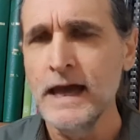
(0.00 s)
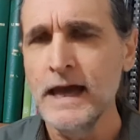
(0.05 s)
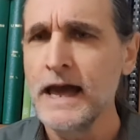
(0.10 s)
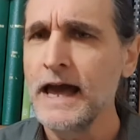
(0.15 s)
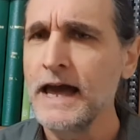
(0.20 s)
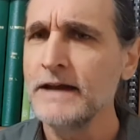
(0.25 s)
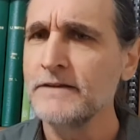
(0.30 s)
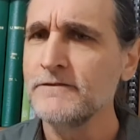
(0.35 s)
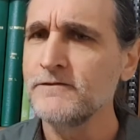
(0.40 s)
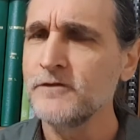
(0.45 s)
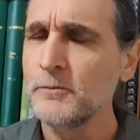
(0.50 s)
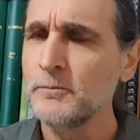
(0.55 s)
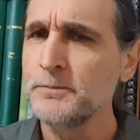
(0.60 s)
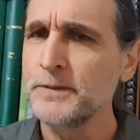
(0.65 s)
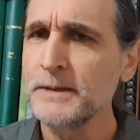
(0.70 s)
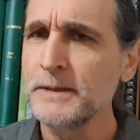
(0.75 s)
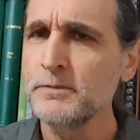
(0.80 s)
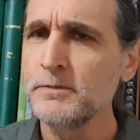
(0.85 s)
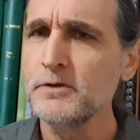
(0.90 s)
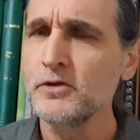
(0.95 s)
And from
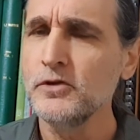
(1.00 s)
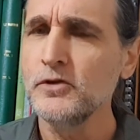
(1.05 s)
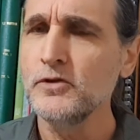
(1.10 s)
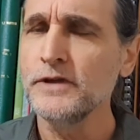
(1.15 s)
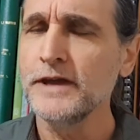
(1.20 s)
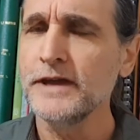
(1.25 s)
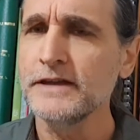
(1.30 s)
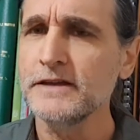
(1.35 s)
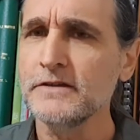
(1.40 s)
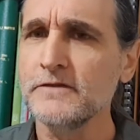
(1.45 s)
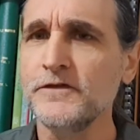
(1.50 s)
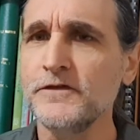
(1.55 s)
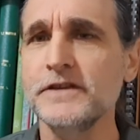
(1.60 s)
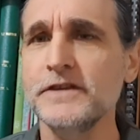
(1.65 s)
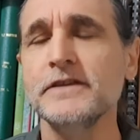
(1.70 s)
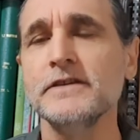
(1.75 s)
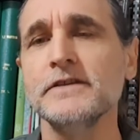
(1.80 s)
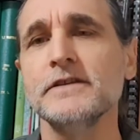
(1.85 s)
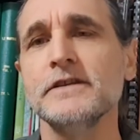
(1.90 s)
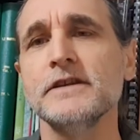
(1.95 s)
people who get to
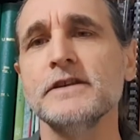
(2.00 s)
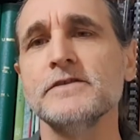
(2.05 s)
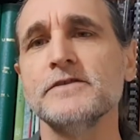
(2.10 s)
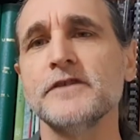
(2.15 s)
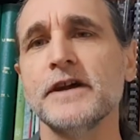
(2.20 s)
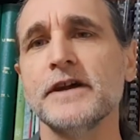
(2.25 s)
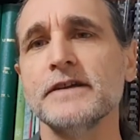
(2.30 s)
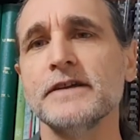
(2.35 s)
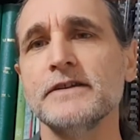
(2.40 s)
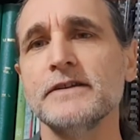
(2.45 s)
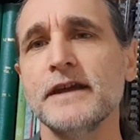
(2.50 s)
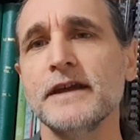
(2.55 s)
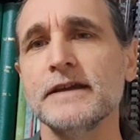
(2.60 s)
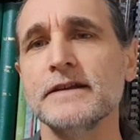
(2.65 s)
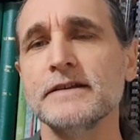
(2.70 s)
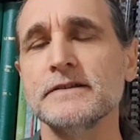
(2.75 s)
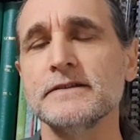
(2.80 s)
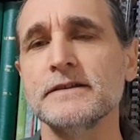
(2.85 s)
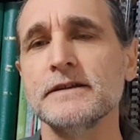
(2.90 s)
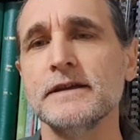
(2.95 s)
visit these
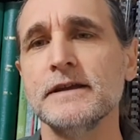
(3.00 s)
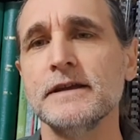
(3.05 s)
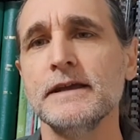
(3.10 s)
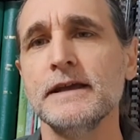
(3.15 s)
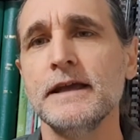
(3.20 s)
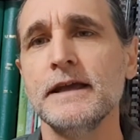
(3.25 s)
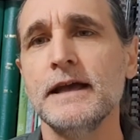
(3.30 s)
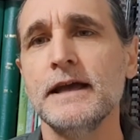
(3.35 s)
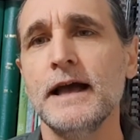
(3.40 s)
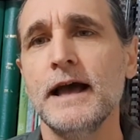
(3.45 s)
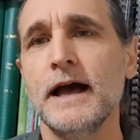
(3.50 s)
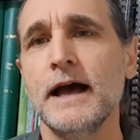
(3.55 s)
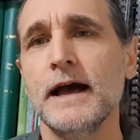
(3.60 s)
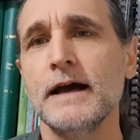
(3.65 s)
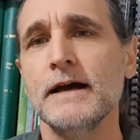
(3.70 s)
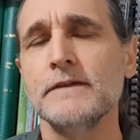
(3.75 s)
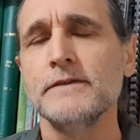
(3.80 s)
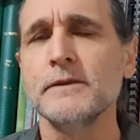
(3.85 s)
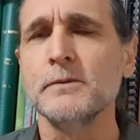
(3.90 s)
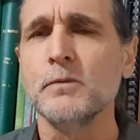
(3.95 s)
orangutans,
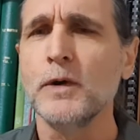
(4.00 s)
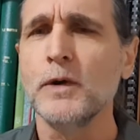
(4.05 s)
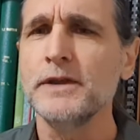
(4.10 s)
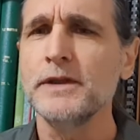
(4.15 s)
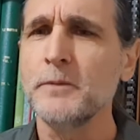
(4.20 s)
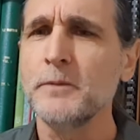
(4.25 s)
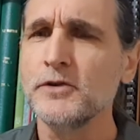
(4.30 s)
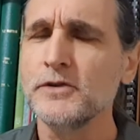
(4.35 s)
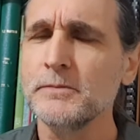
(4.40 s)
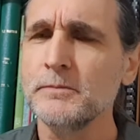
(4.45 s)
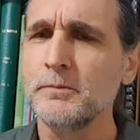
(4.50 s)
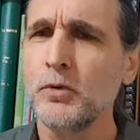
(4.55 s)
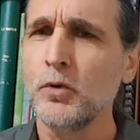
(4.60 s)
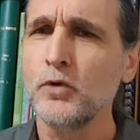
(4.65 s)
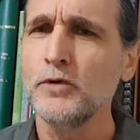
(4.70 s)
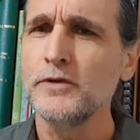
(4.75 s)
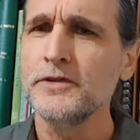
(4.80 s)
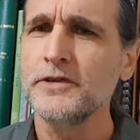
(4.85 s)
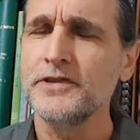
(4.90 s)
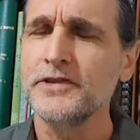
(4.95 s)
one of the most
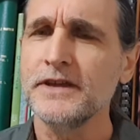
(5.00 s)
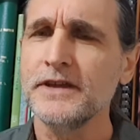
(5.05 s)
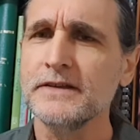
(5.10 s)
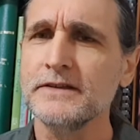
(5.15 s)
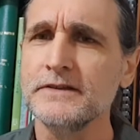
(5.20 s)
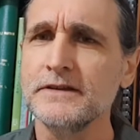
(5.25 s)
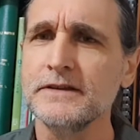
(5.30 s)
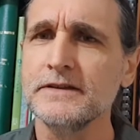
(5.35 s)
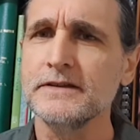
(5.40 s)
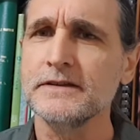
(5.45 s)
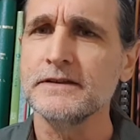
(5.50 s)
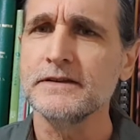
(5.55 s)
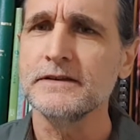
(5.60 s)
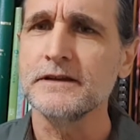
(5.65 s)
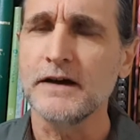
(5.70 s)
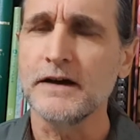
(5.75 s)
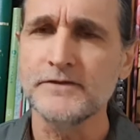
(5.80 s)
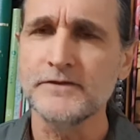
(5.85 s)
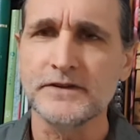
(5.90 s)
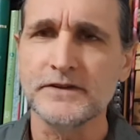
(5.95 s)
important things is, as
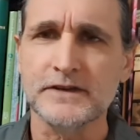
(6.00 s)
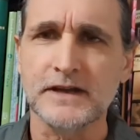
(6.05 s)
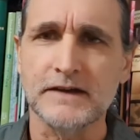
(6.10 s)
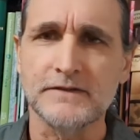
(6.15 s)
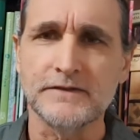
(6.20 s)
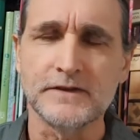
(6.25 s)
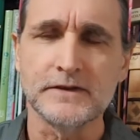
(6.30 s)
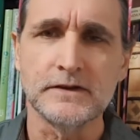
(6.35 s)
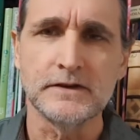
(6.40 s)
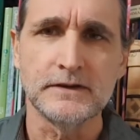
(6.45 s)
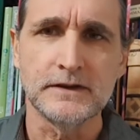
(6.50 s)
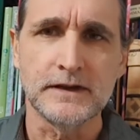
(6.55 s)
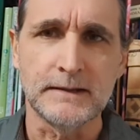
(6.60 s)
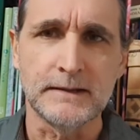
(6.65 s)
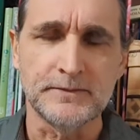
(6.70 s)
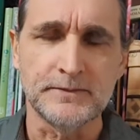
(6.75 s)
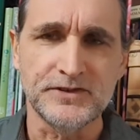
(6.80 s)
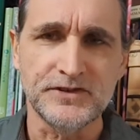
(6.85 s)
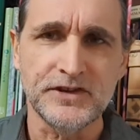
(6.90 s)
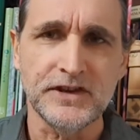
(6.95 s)
I've discovered,
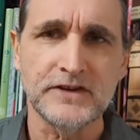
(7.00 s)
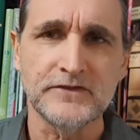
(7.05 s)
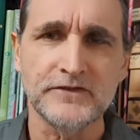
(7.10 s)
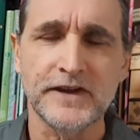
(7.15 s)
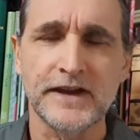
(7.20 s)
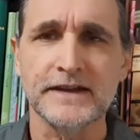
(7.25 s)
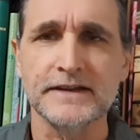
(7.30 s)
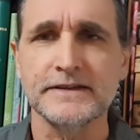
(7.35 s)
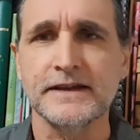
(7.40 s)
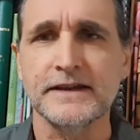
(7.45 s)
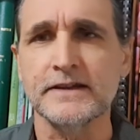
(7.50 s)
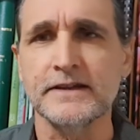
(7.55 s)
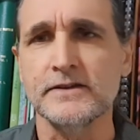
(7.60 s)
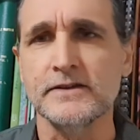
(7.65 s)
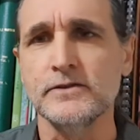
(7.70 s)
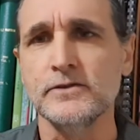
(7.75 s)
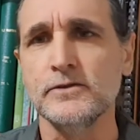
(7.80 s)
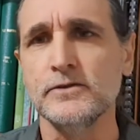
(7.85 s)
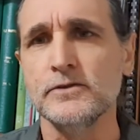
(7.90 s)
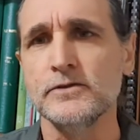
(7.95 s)
seeing orangutan
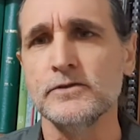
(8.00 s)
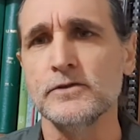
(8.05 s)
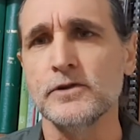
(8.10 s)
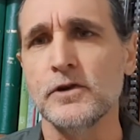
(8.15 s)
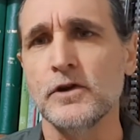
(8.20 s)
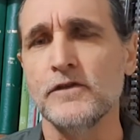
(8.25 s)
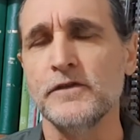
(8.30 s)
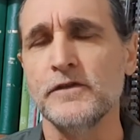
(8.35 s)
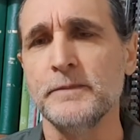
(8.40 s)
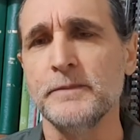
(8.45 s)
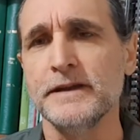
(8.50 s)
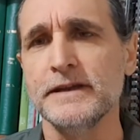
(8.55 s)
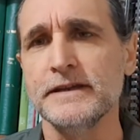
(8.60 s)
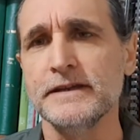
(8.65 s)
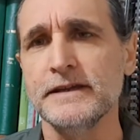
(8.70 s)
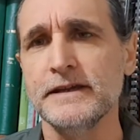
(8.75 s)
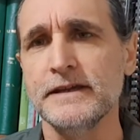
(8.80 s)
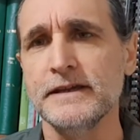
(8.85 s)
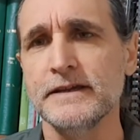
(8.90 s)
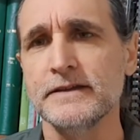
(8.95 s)
zoos over many
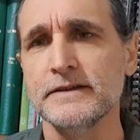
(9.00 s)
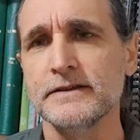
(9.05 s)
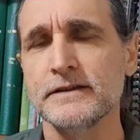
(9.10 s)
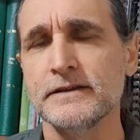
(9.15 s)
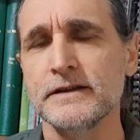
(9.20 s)
years,